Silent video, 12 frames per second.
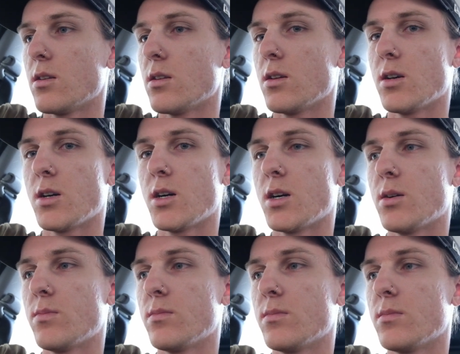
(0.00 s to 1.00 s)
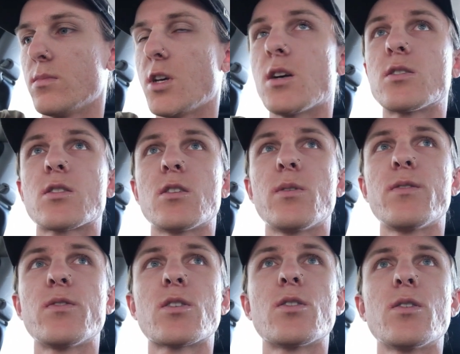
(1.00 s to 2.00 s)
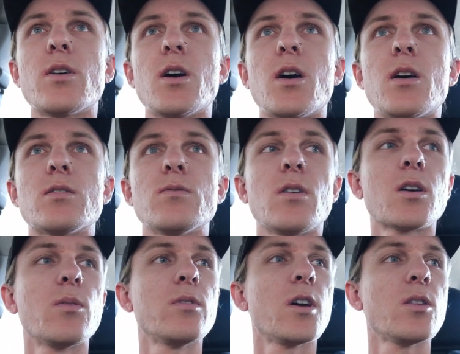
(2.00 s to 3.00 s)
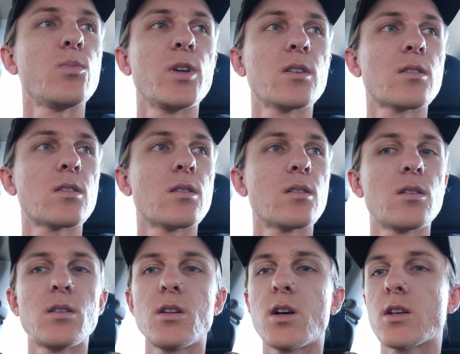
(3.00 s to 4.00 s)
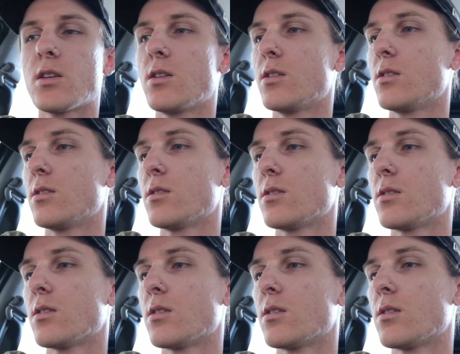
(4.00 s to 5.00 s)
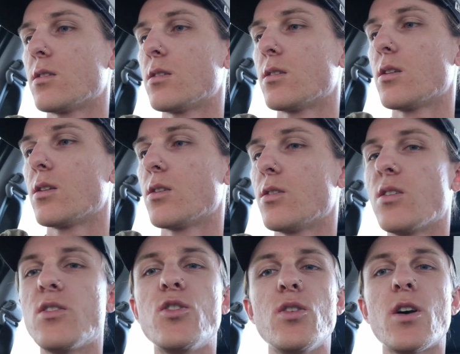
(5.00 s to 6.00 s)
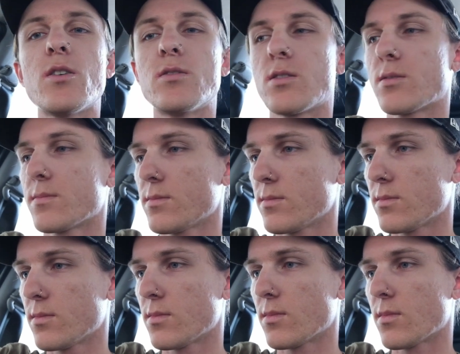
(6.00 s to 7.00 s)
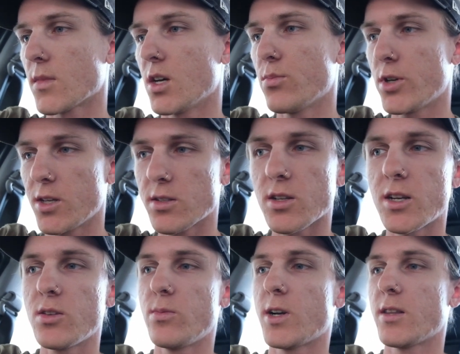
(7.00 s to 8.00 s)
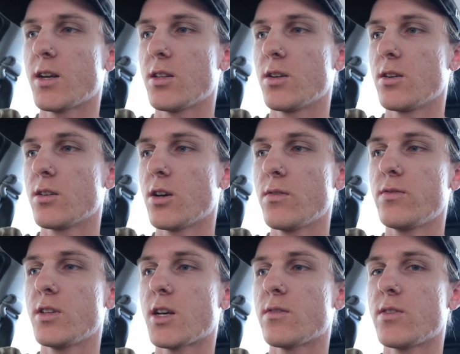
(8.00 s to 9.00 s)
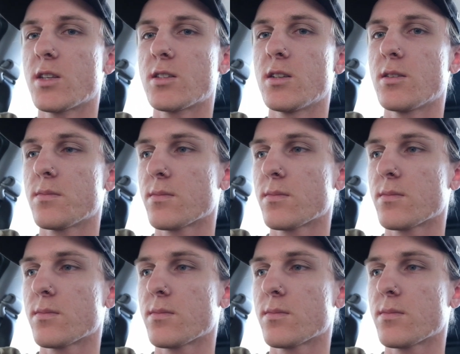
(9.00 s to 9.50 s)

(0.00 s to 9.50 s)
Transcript: Now I just gotta wait for the courier to rock up with the other bits, and then I can do those. I'm pretty excited about that though. Hopefully that fixed it.